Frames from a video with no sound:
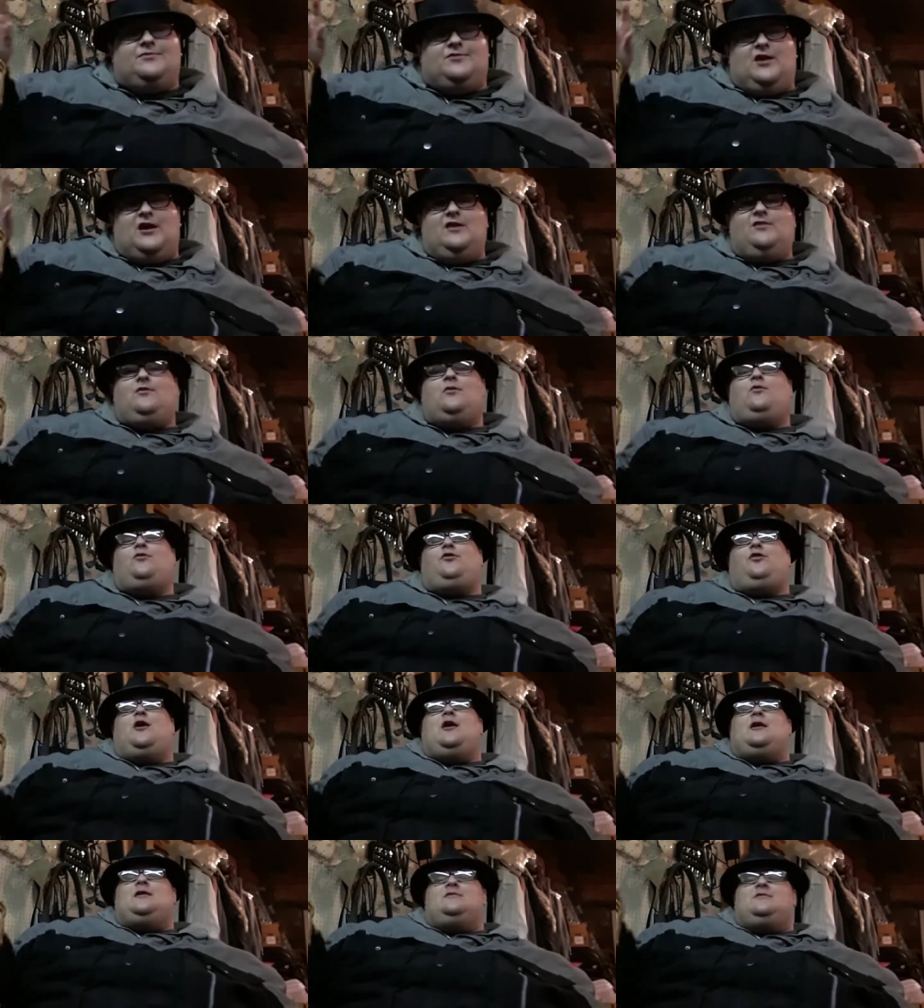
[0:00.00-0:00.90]
These are
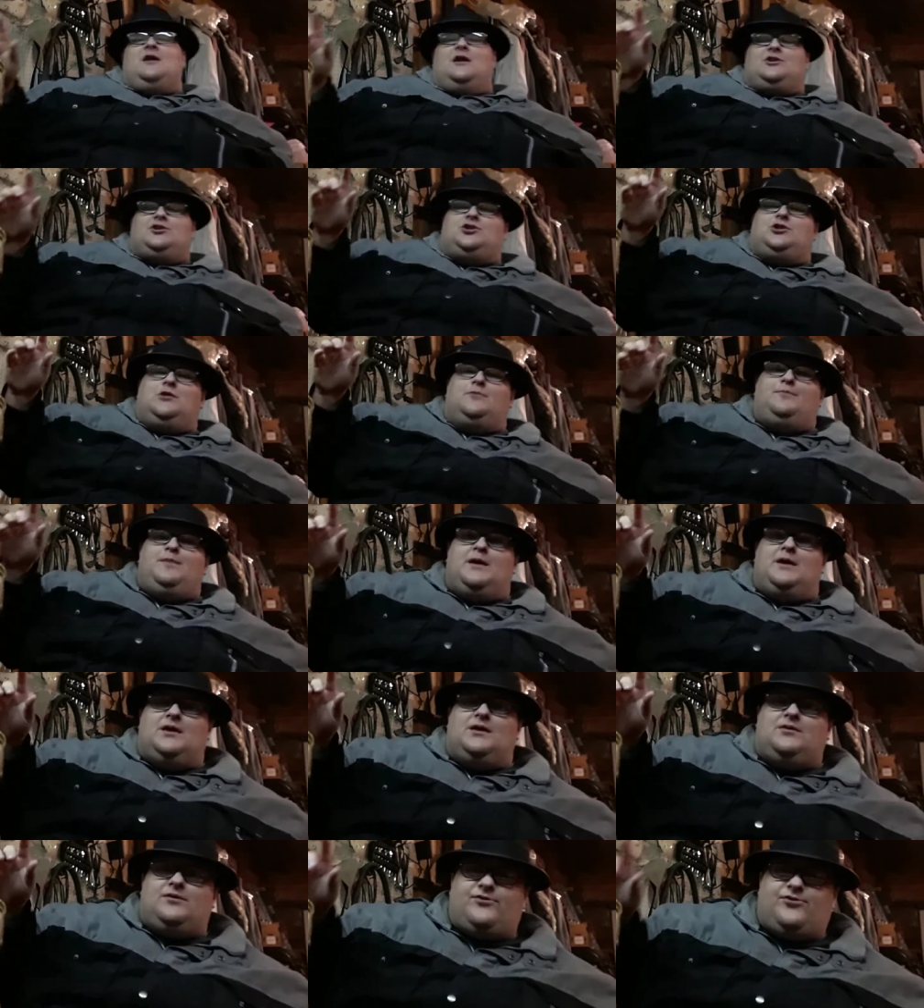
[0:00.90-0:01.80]
things that should
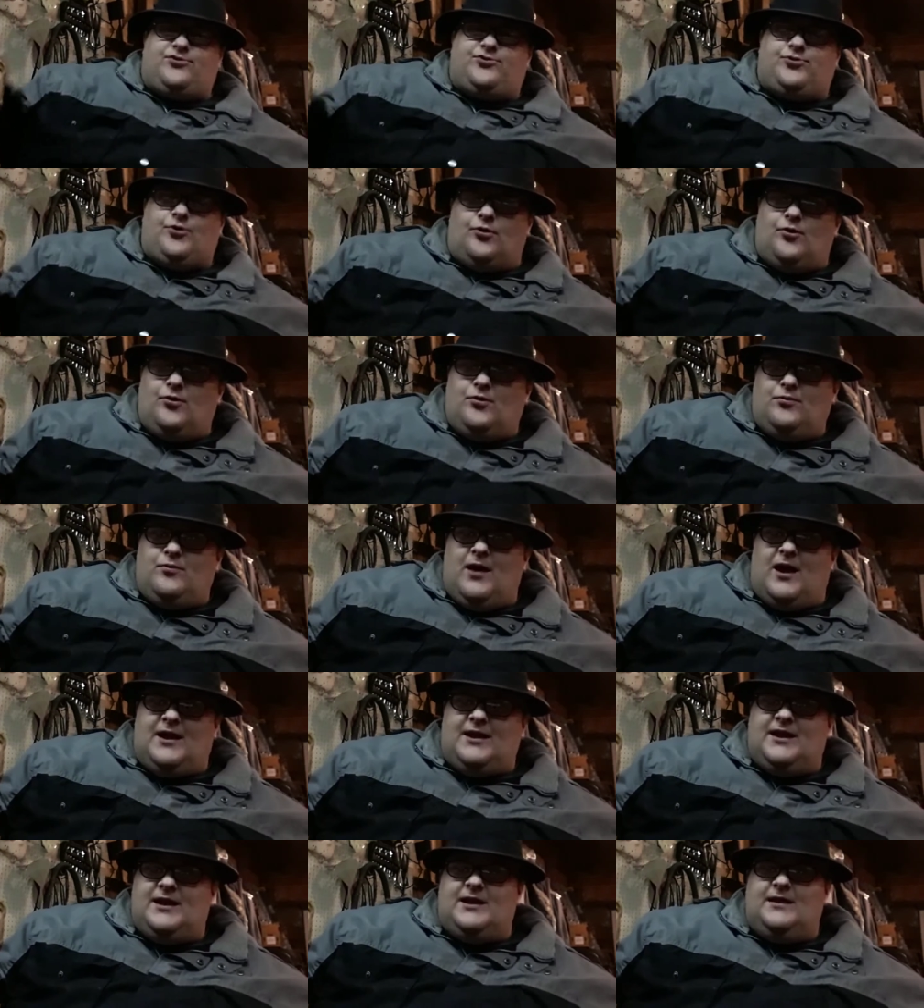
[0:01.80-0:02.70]
be store
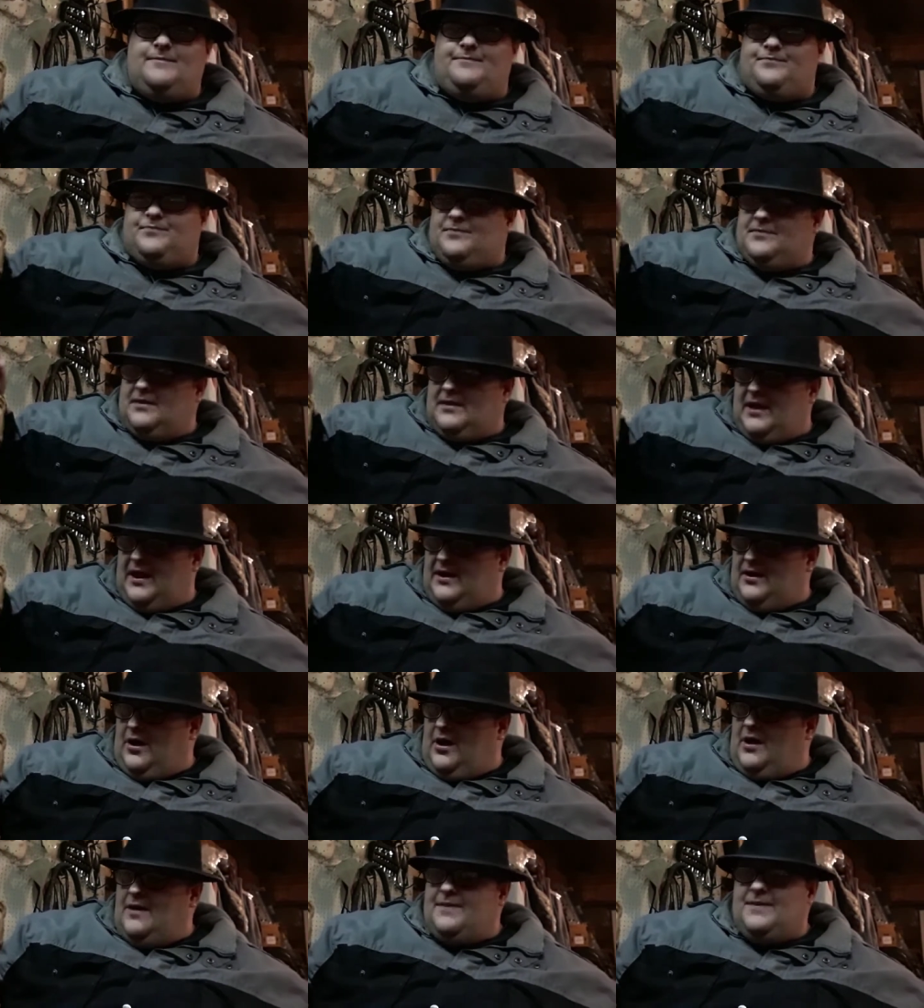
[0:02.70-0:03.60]
ready and
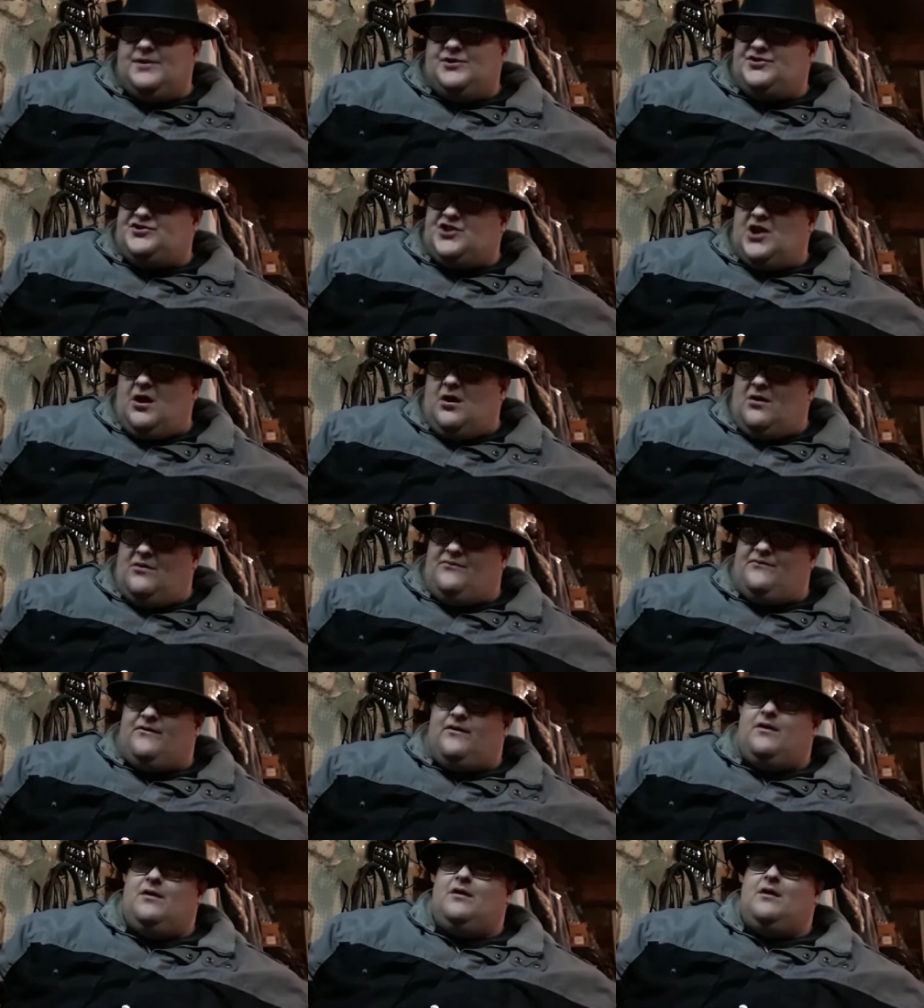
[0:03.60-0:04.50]
on the
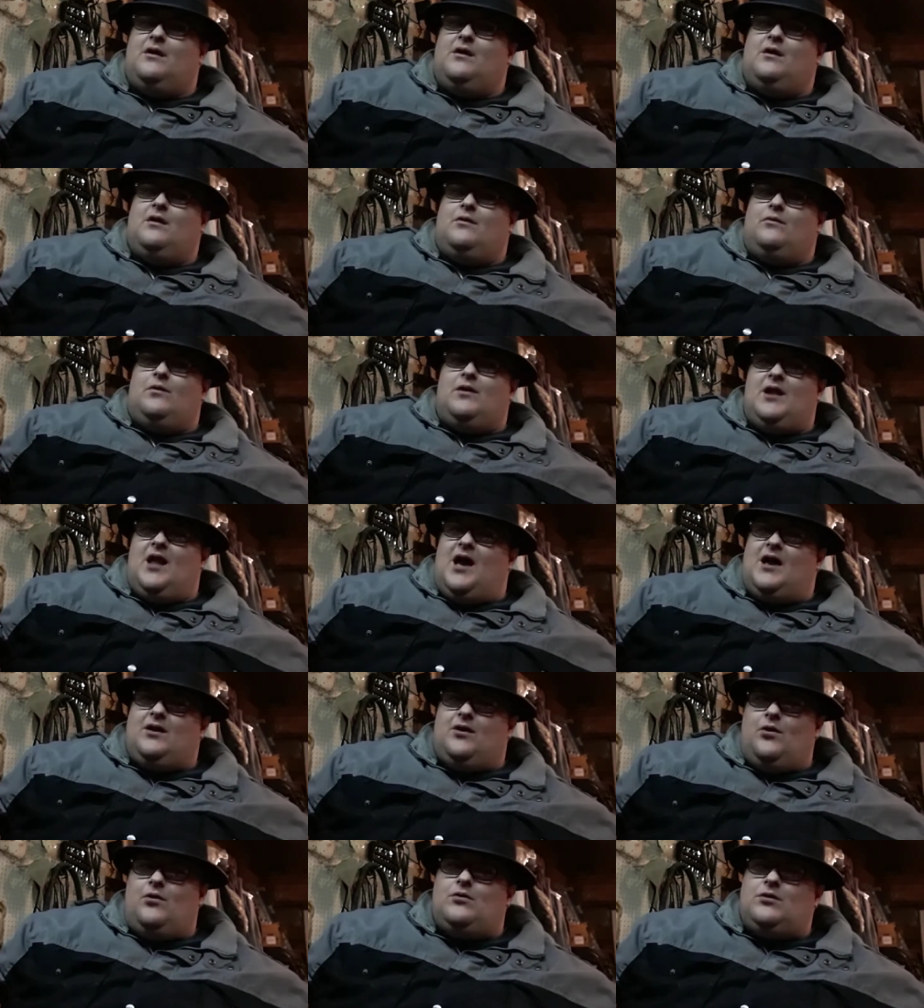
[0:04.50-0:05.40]
shelf when
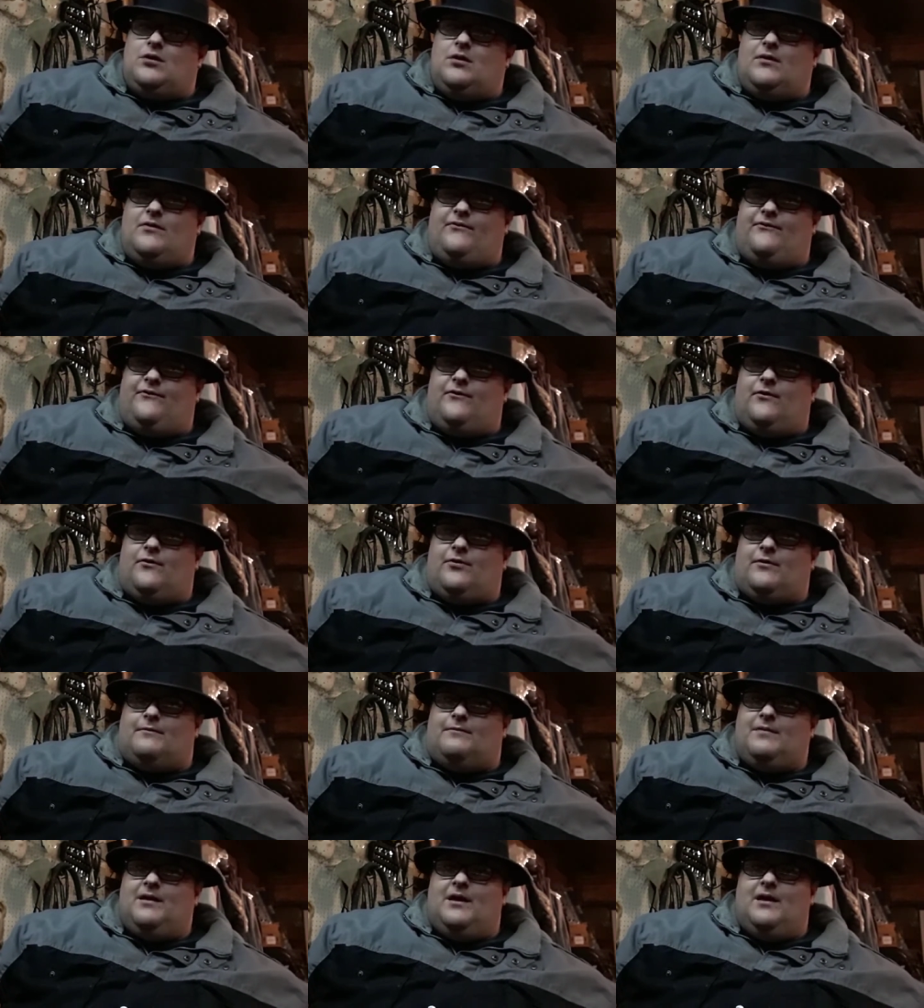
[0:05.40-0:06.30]
I go to look for
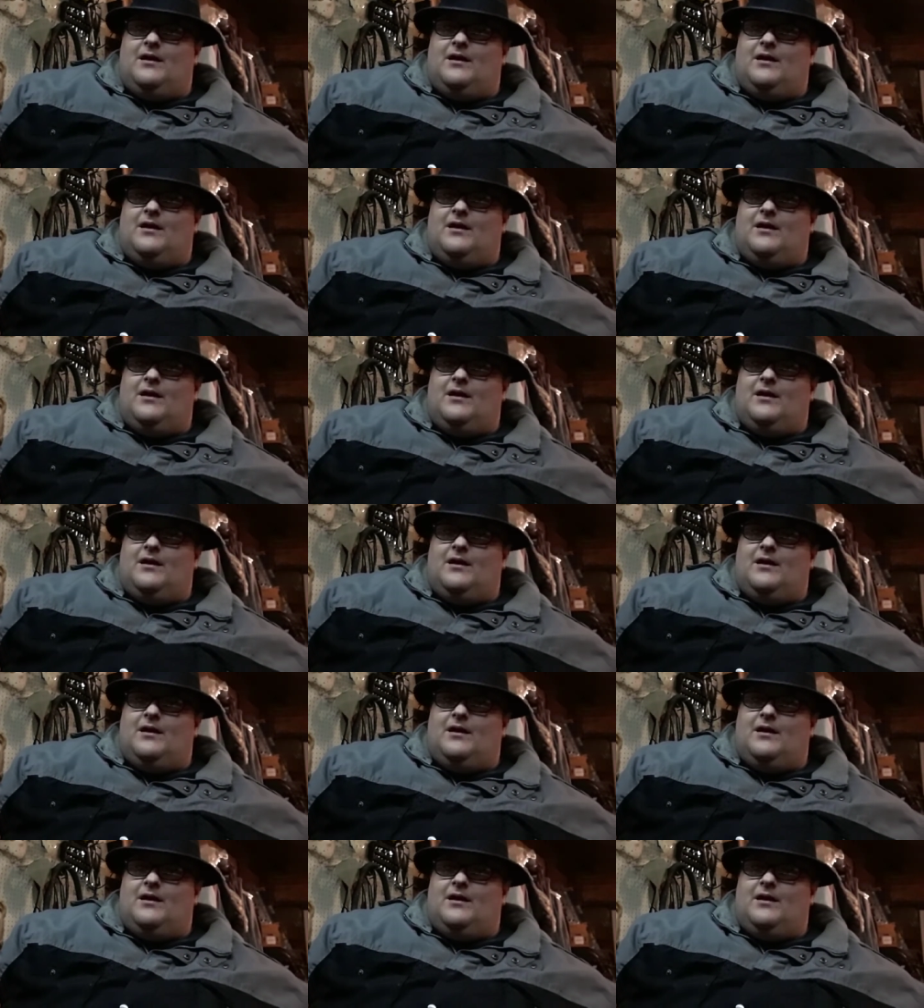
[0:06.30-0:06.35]
them.